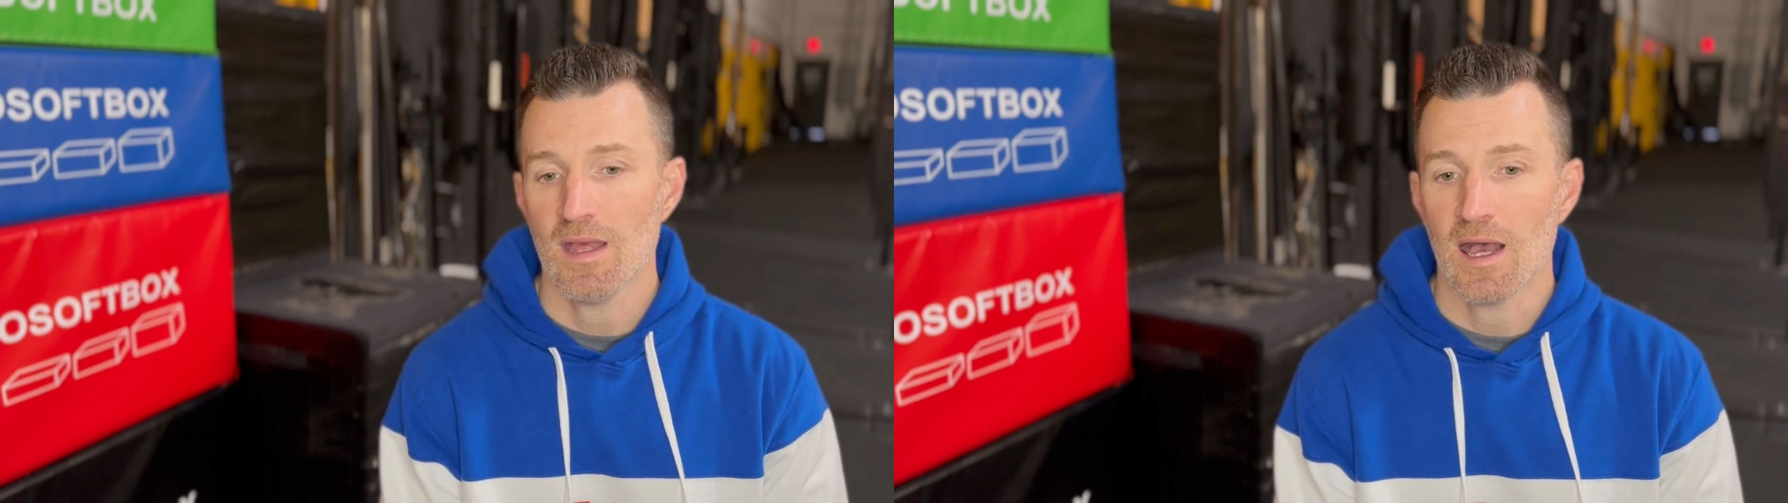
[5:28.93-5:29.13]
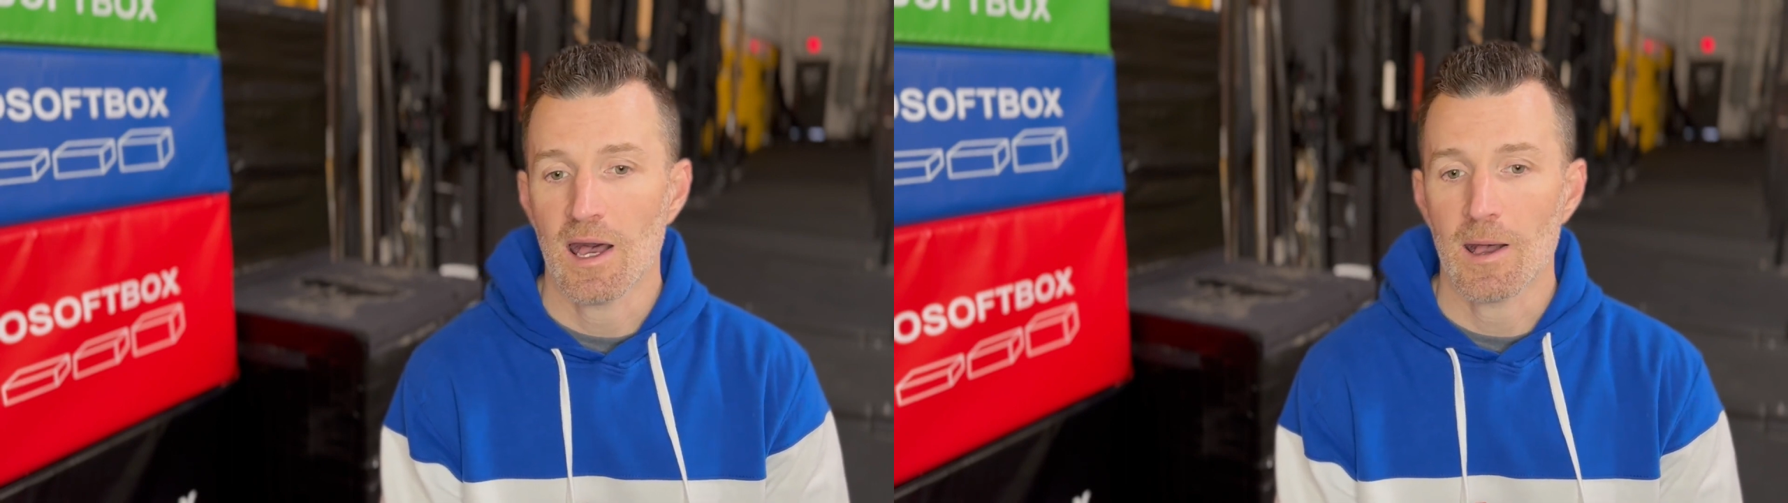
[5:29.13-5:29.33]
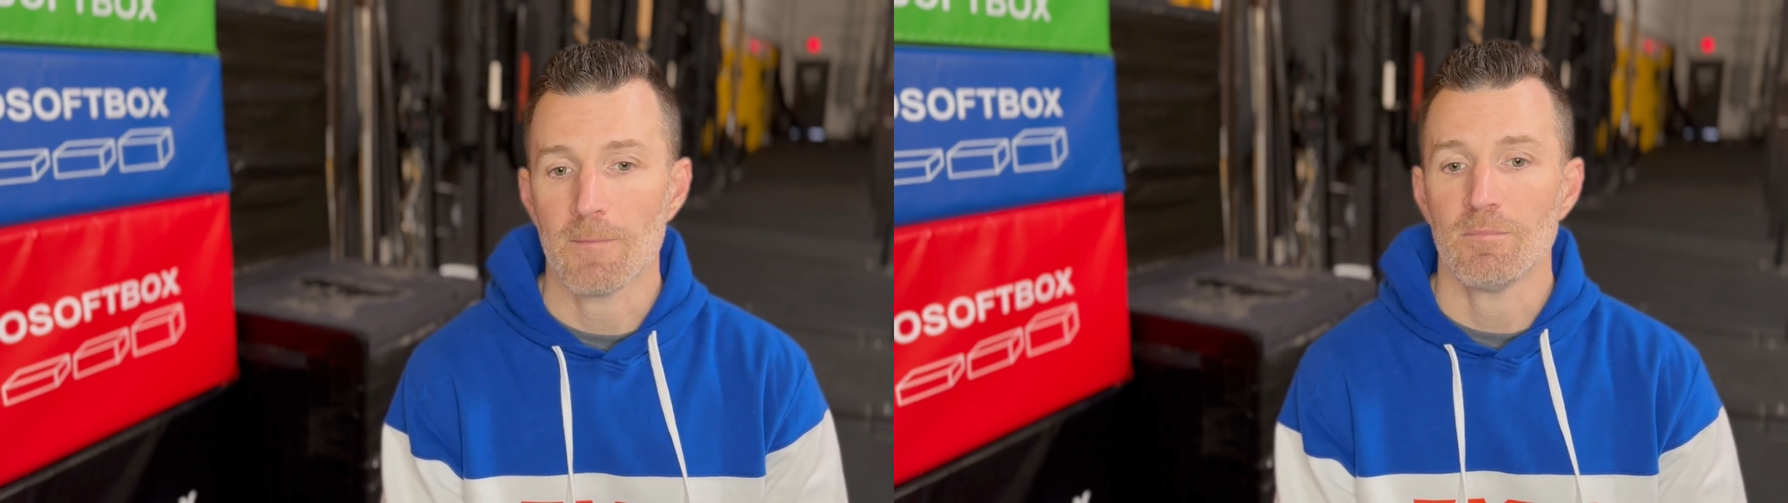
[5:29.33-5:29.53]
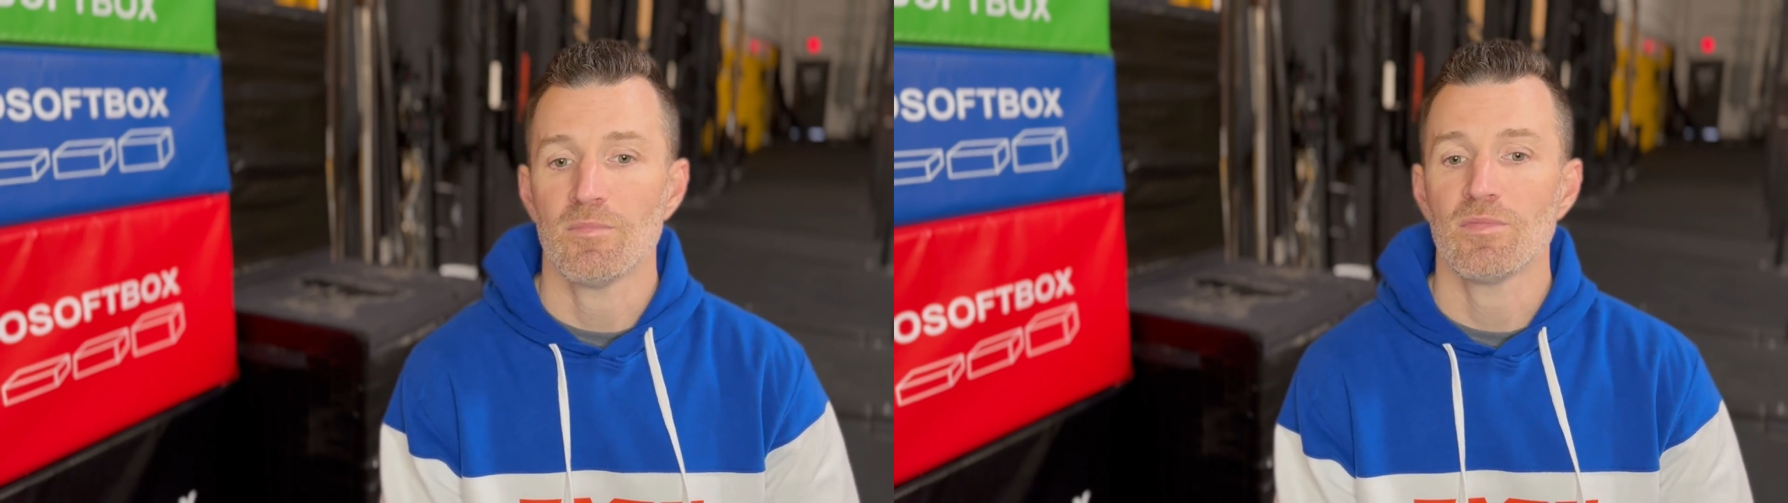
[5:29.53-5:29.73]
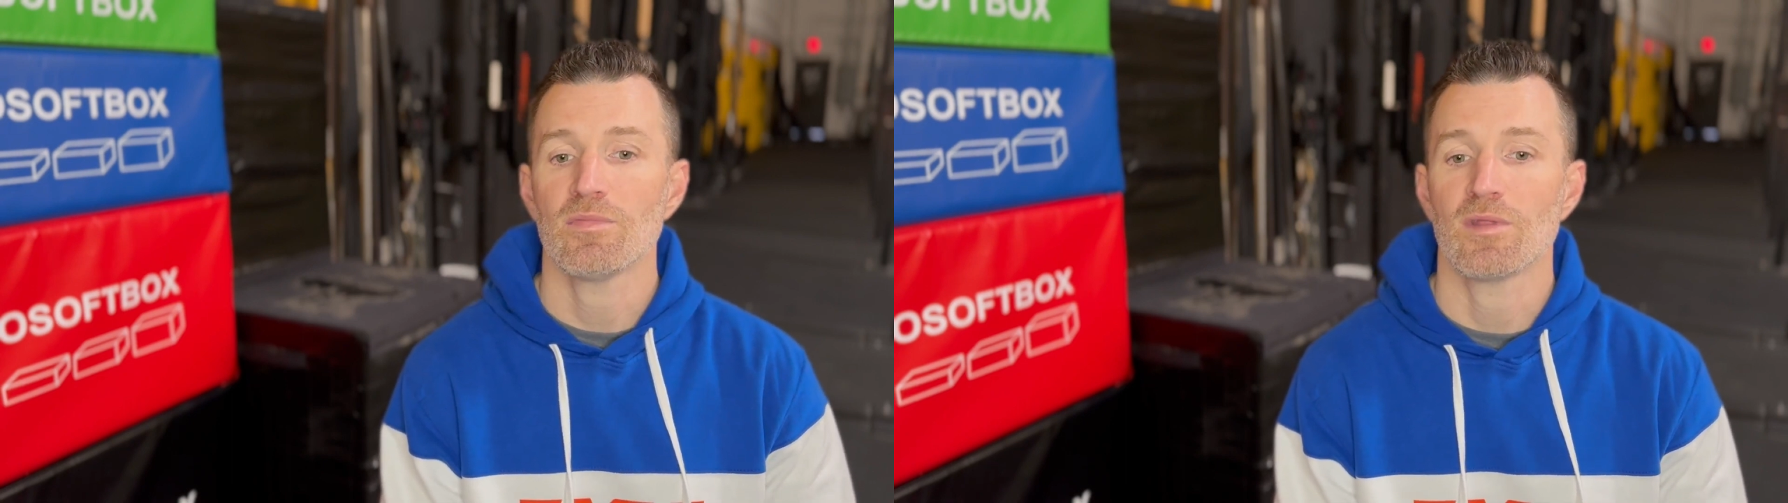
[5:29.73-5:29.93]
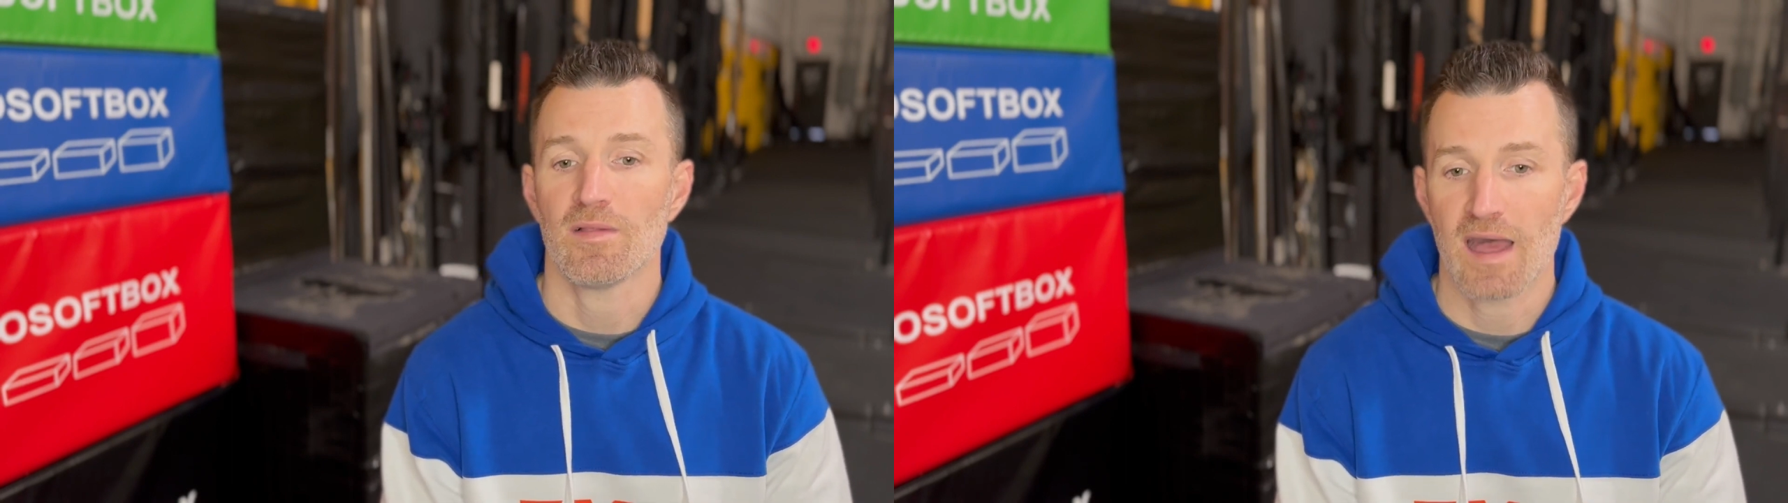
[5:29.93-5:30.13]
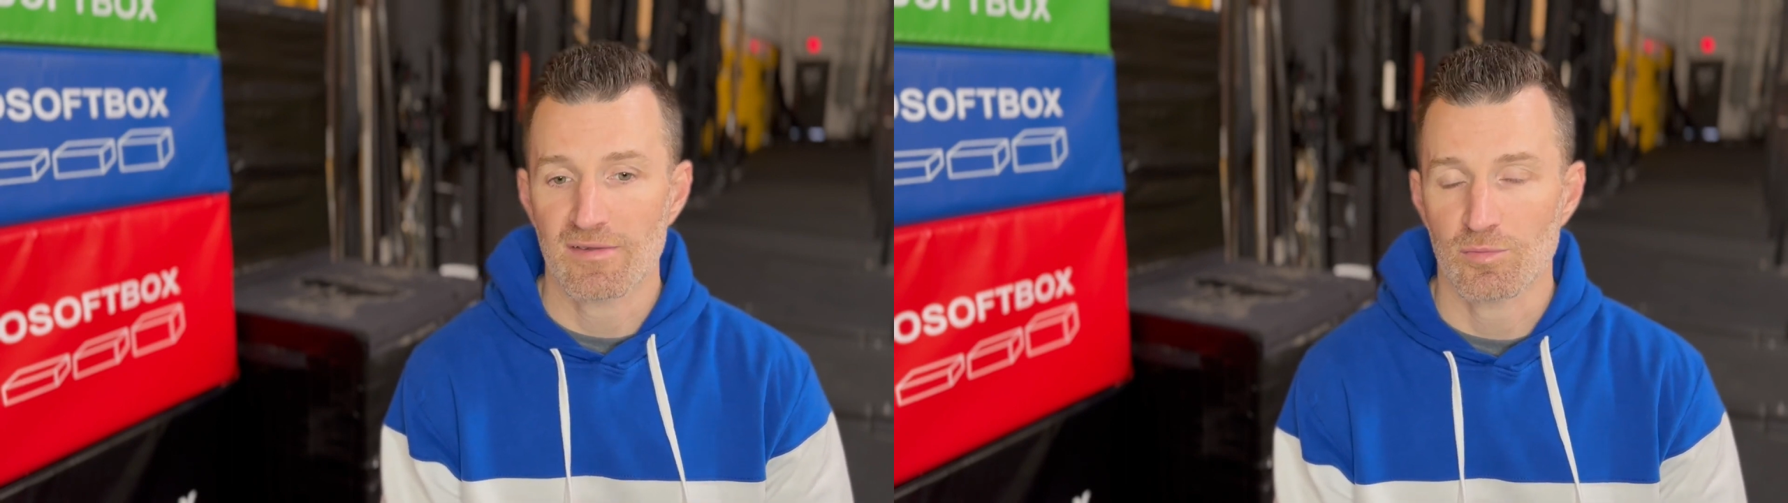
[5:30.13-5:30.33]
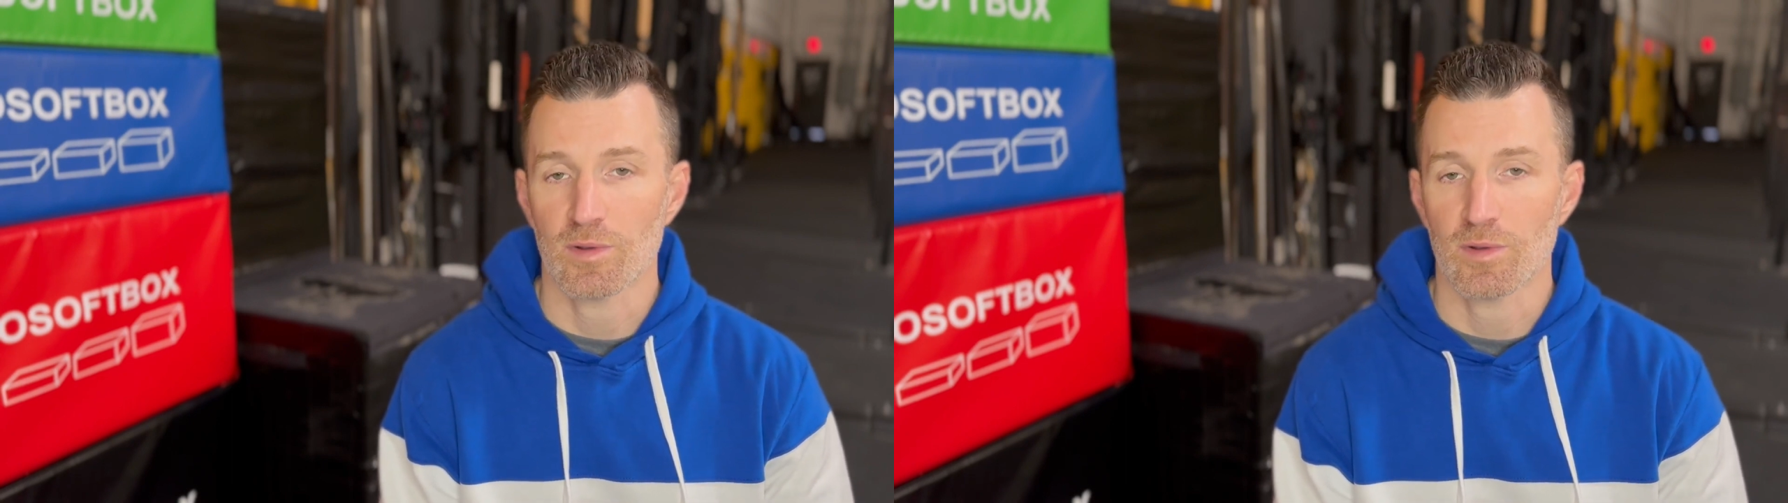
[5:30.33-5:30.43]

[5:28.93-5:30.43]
The last